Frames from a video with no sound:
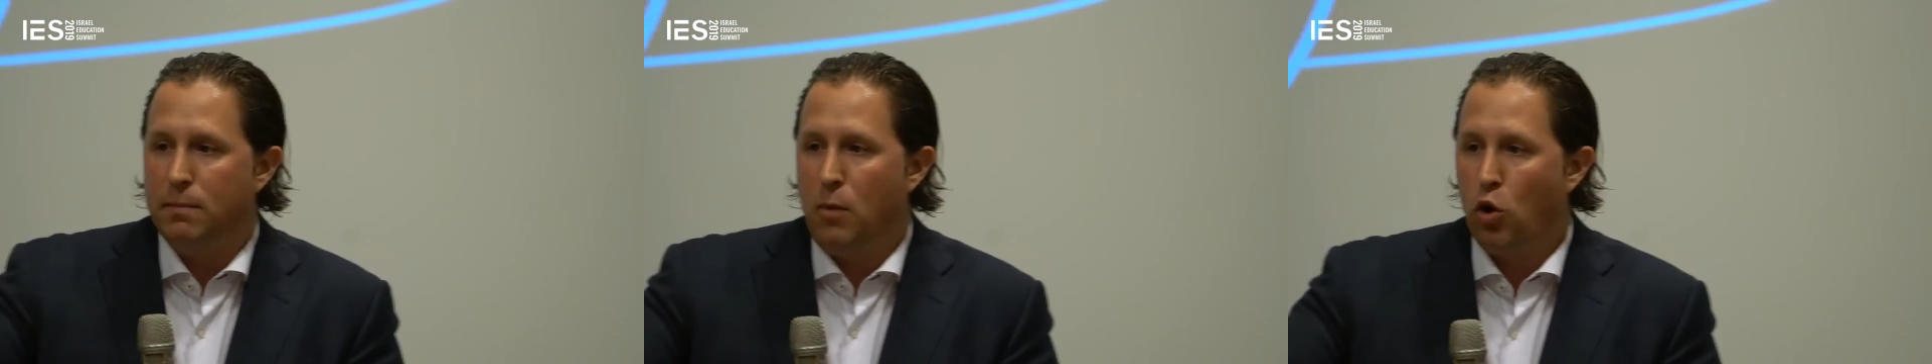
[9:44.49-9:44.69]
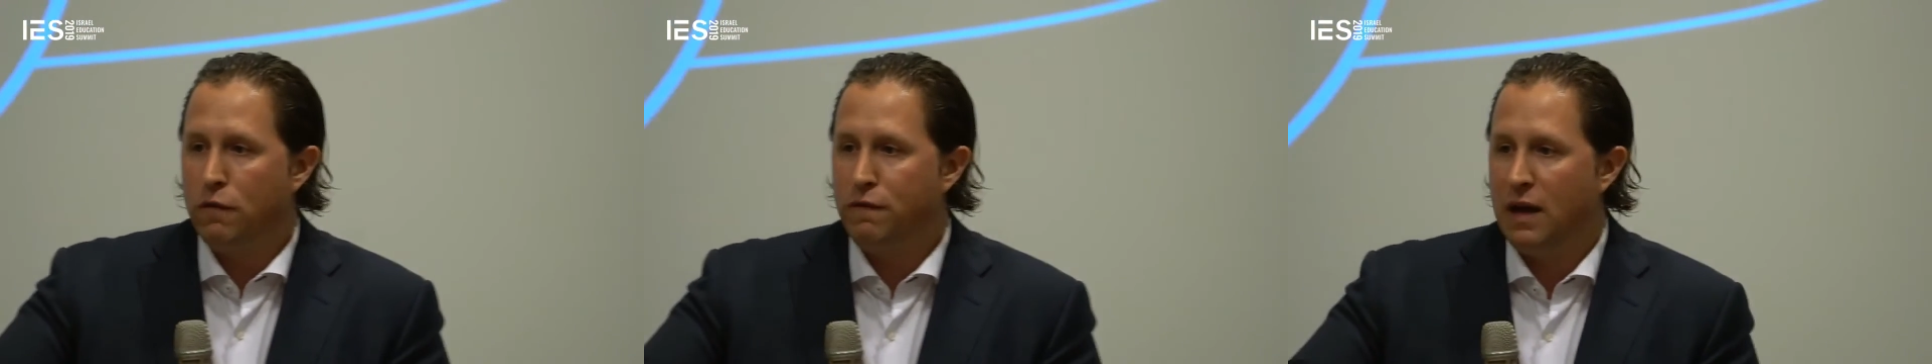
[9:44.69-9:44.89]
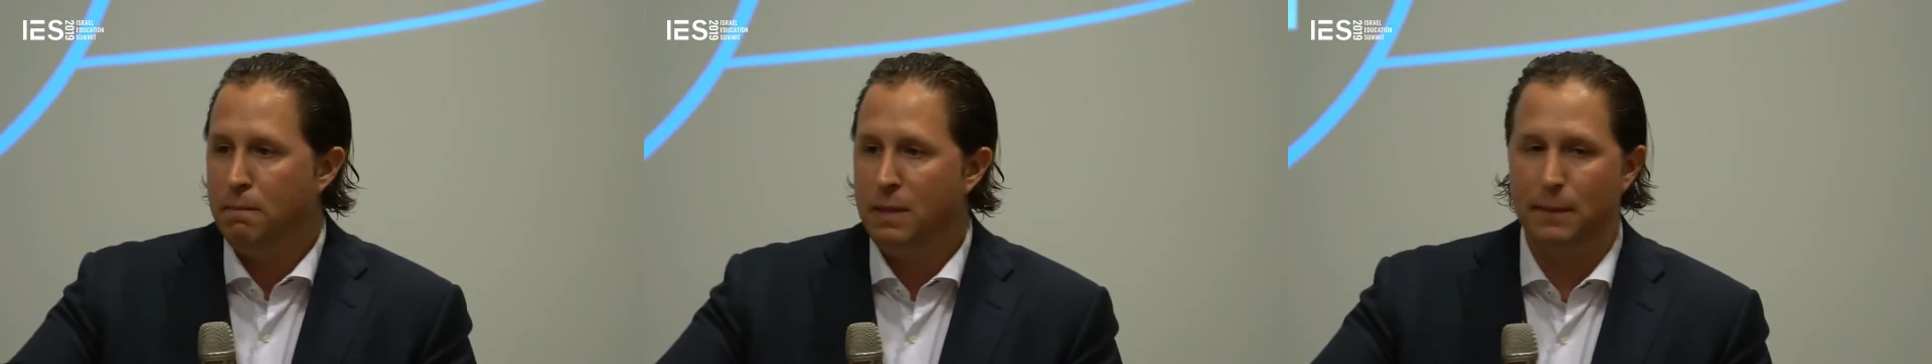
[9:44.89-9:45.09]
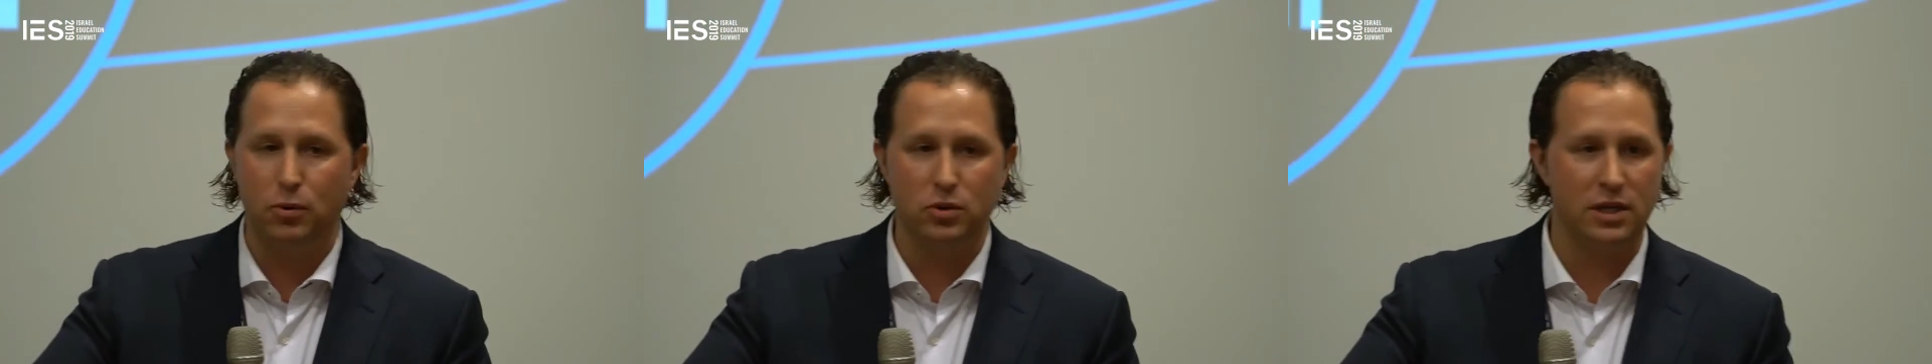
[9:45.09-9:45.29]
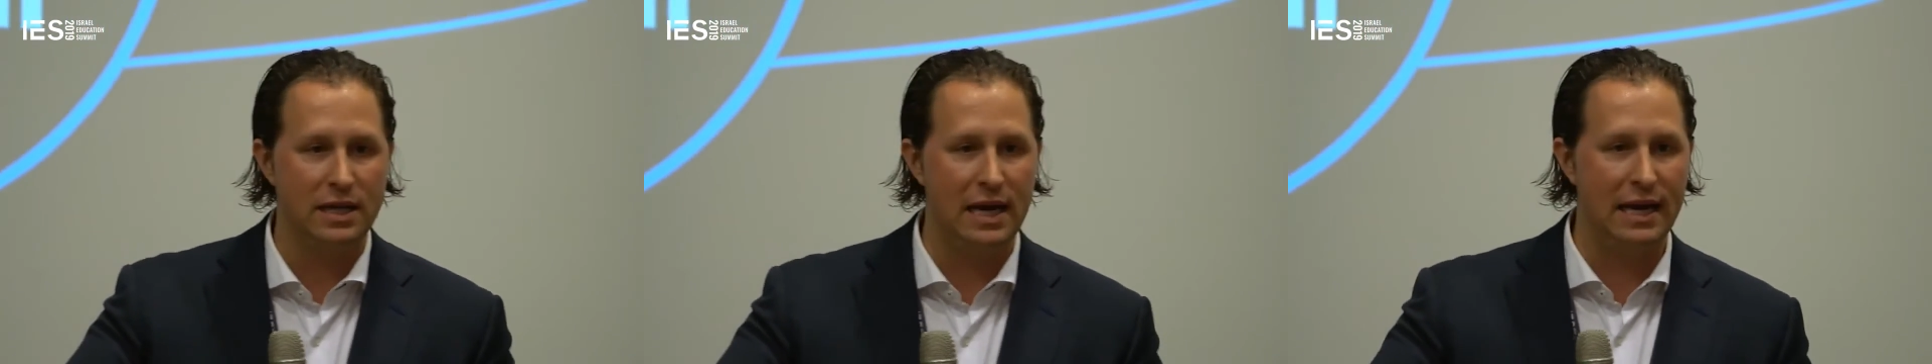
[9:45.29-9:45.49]
motivate
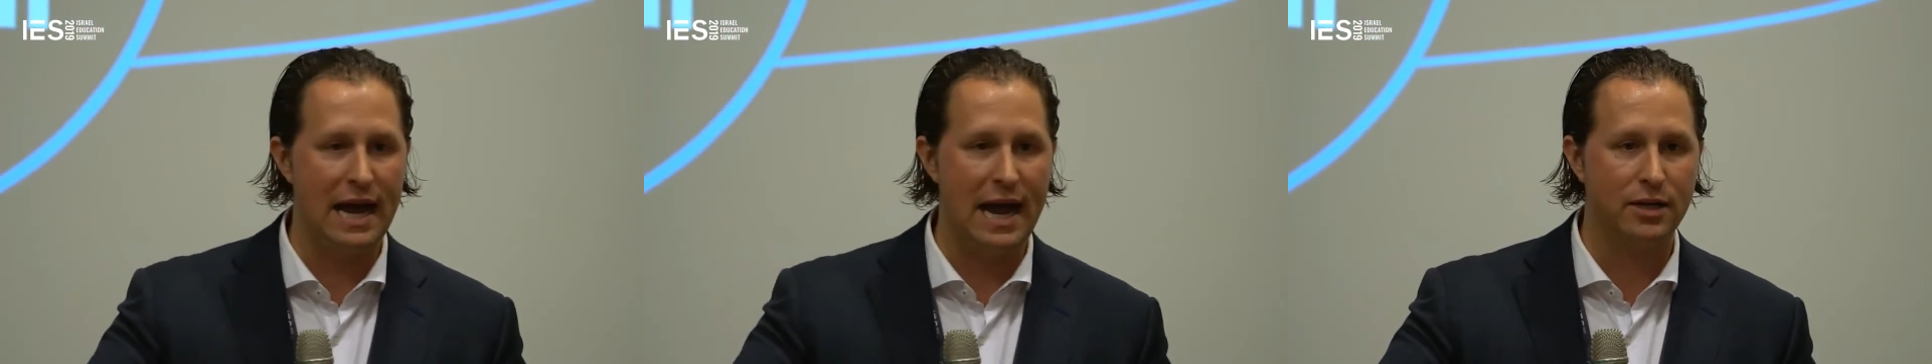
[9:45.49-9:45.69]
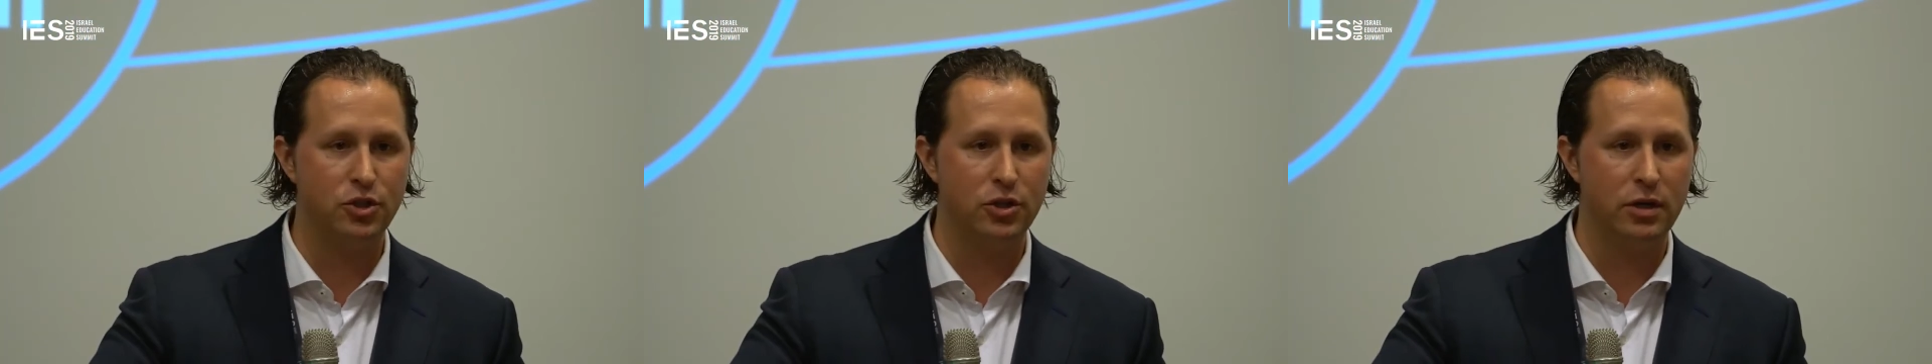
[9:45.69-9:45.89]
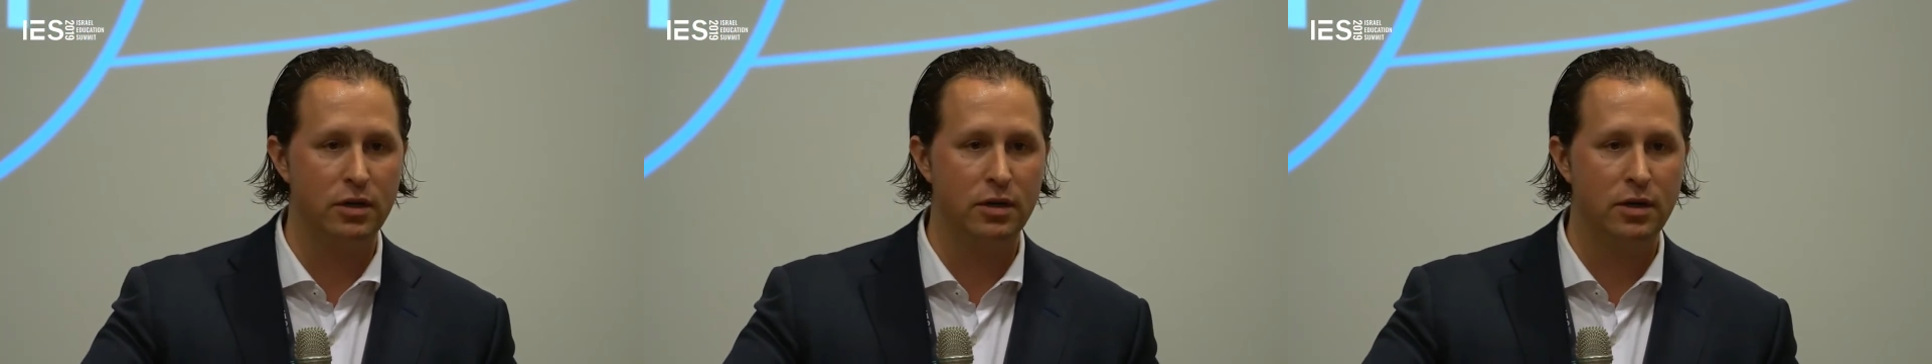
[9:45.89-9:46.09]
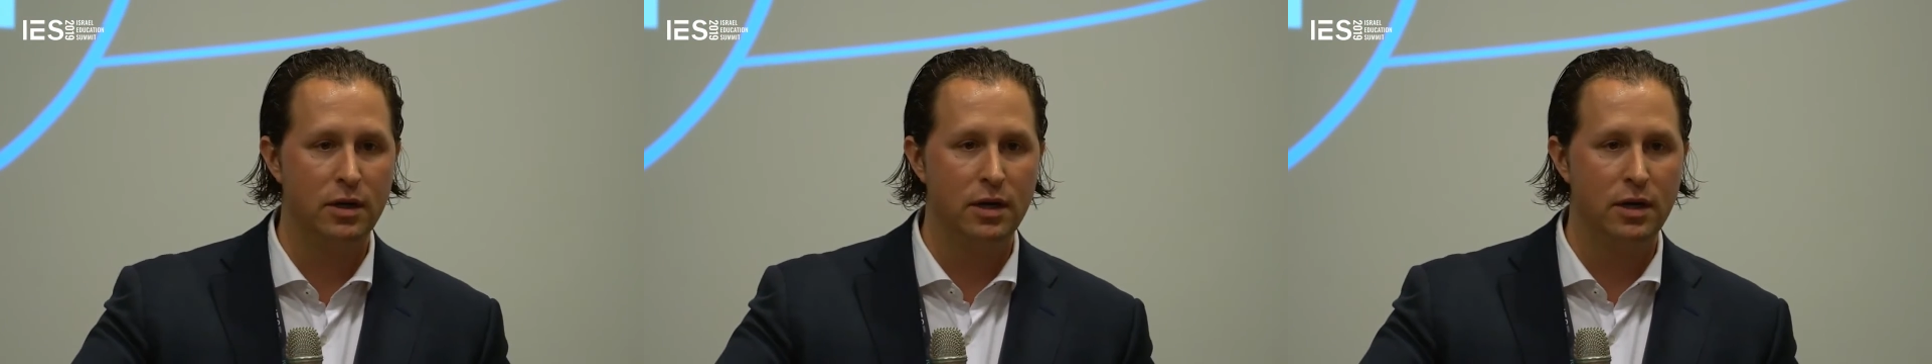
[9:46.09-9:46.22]
people to take action,